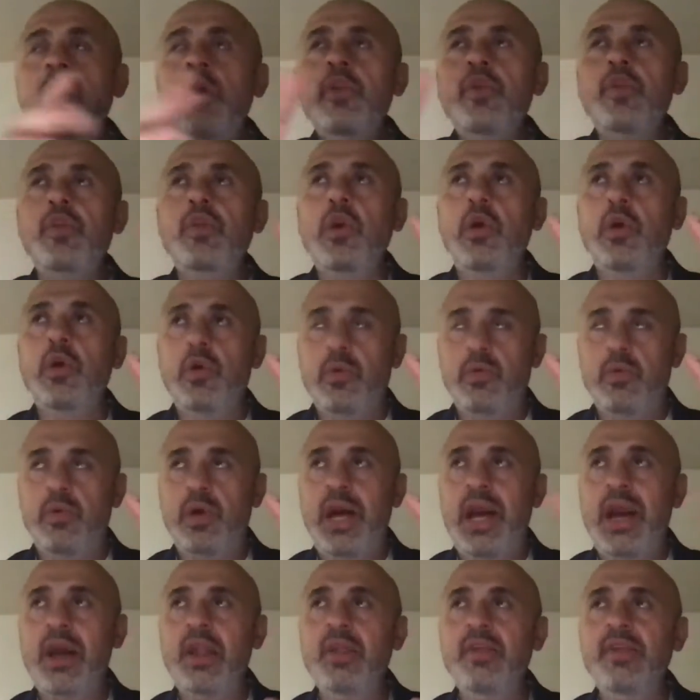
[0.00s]
So,
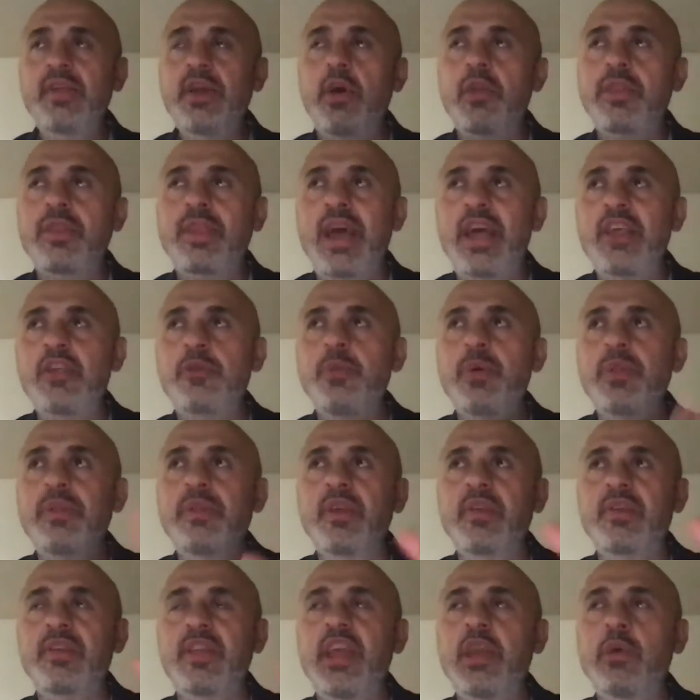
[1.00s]
how does the Old Testament
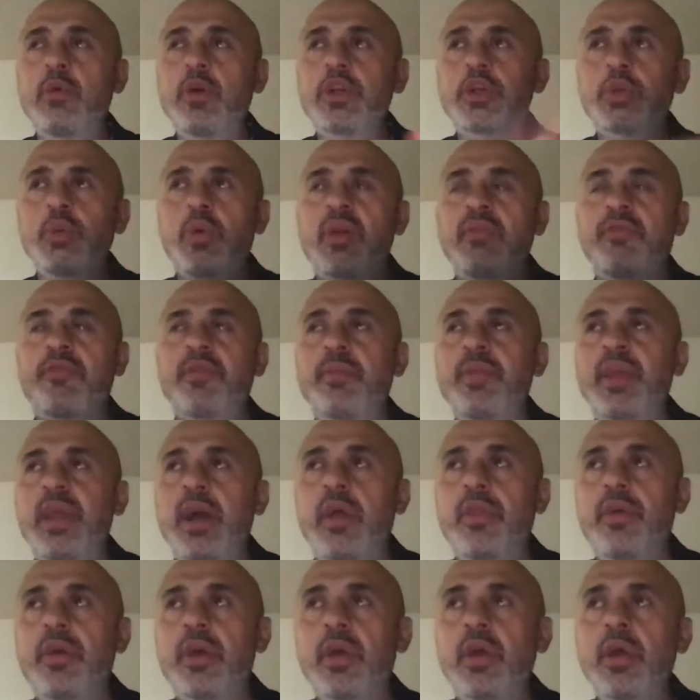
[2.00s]
distinguish one from the
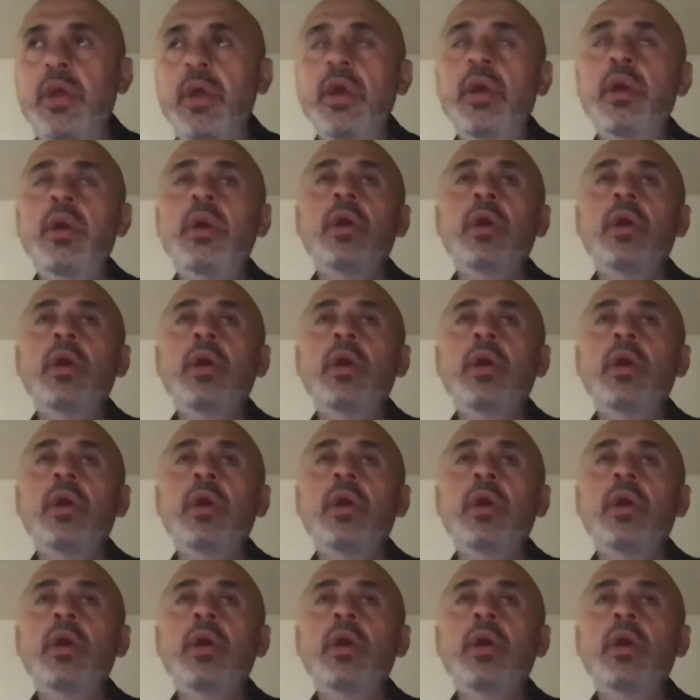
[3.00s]
other?